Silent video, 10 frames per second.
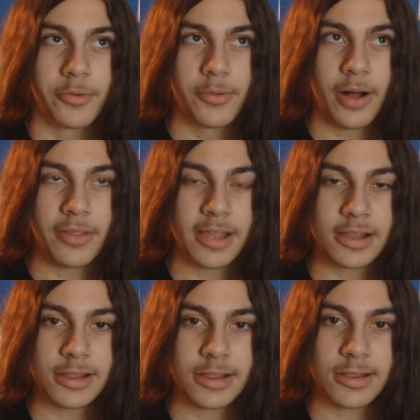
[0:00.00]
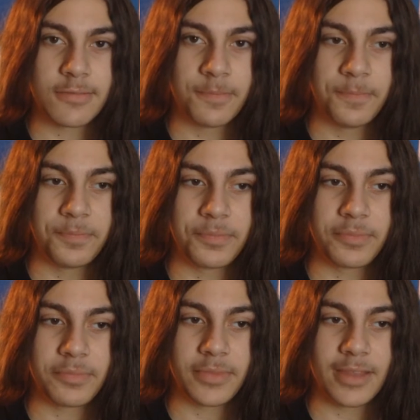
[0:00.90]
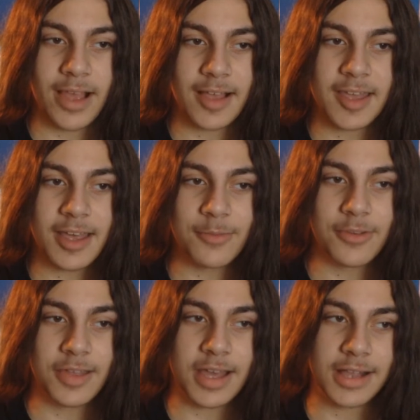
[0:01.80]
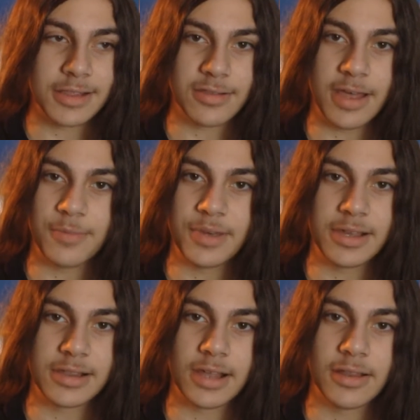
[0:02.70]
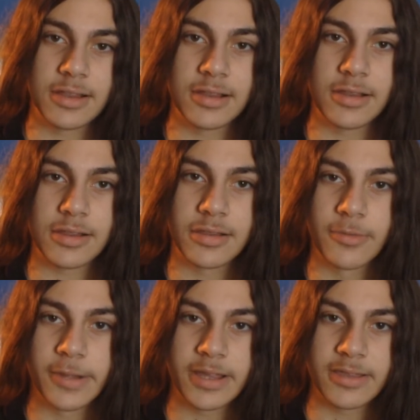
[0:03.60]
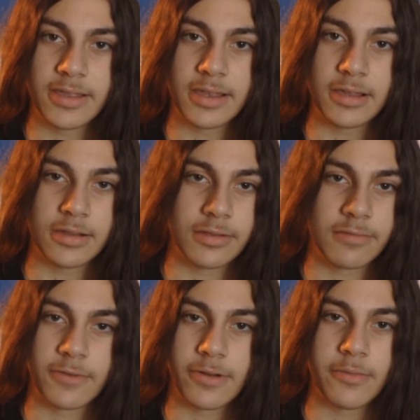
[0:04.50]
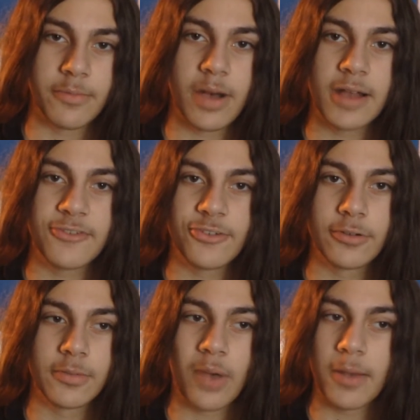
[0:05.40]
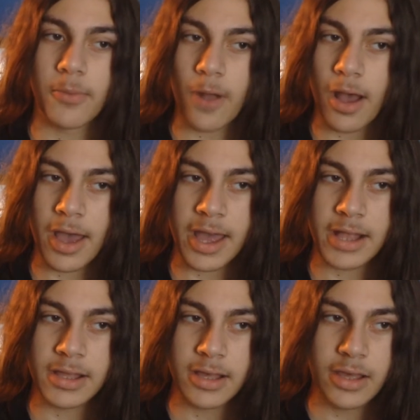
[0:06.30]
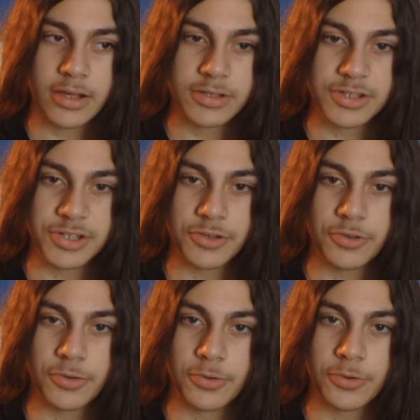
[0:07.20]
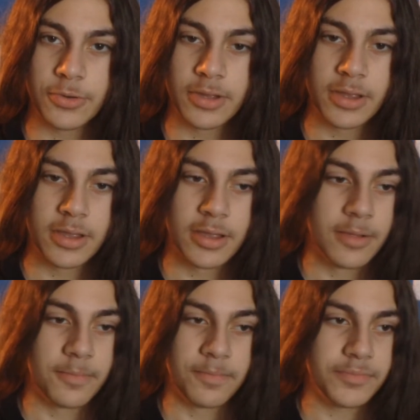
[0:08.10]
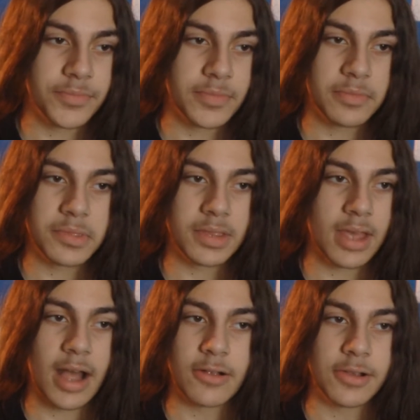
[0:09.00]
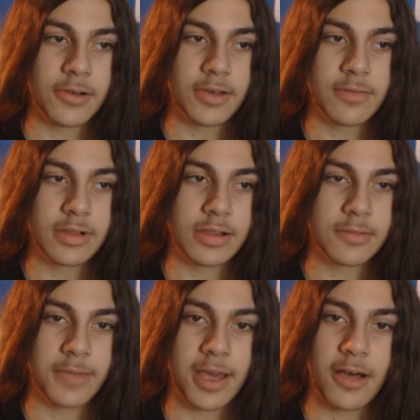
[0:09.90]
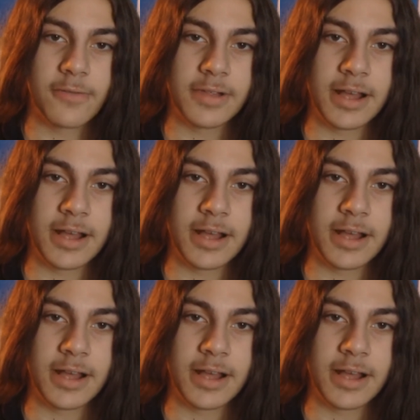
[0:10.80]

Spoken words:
Well, that's... I can't really answer that because I listen to so many things, from My Children, My Bride to, I don't know, even some Calvin